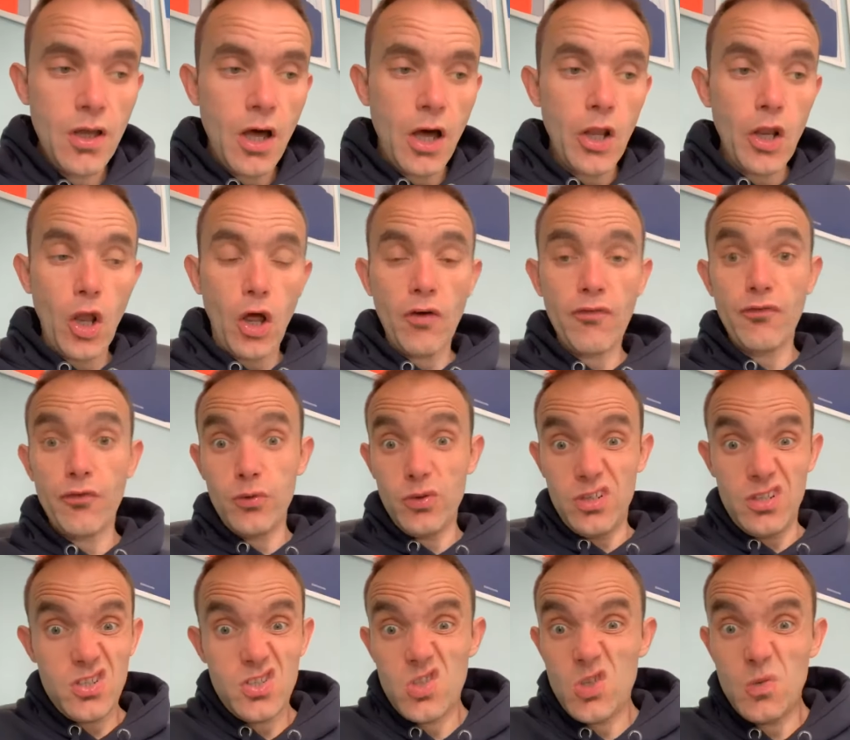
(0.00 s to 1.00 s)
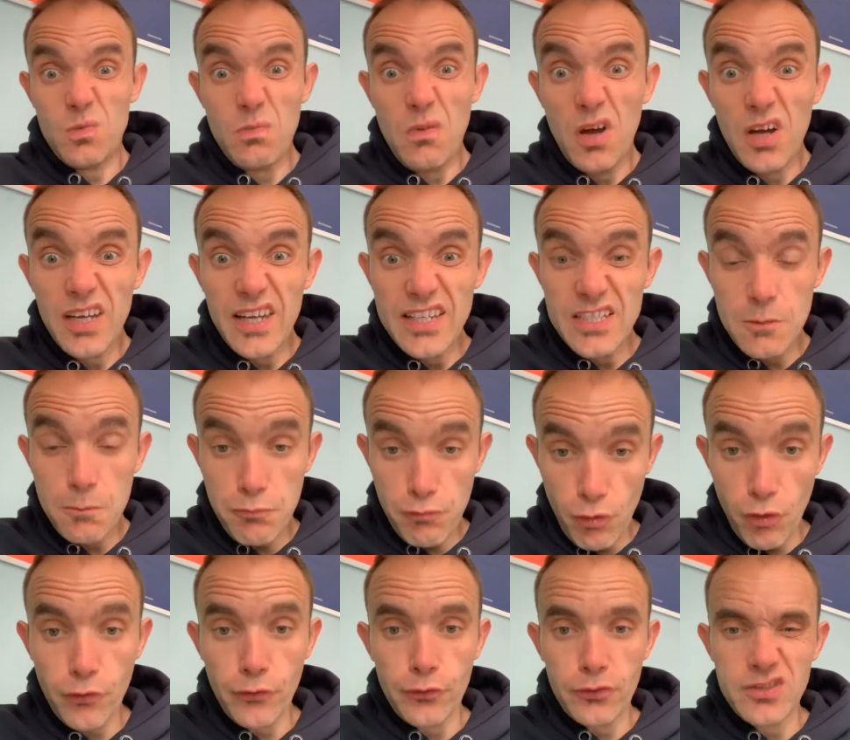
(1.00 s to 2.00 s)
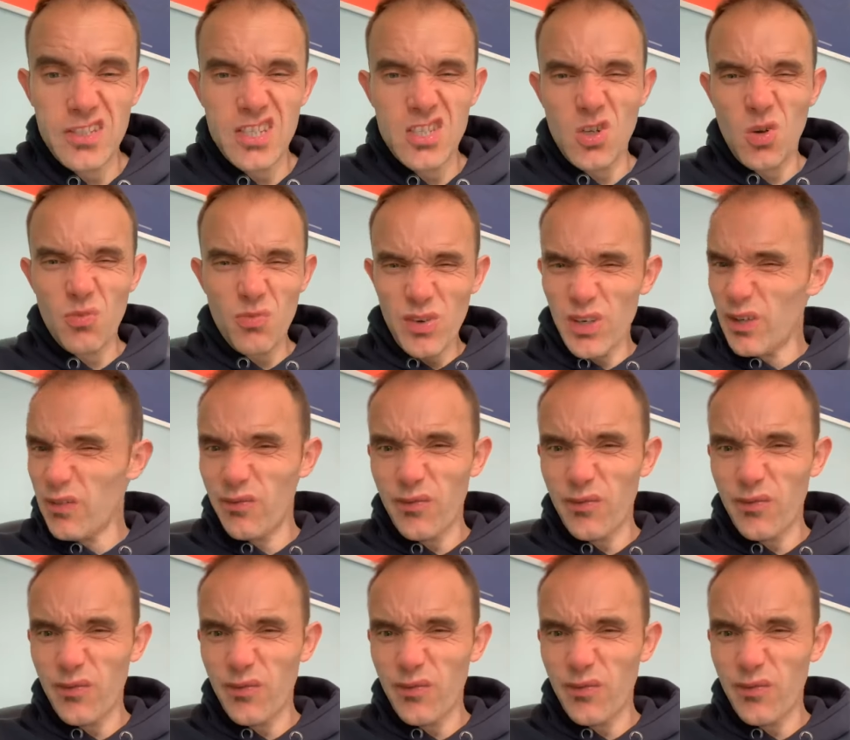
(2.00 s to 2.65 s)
a lot of food in the supermarket is a product. It's not really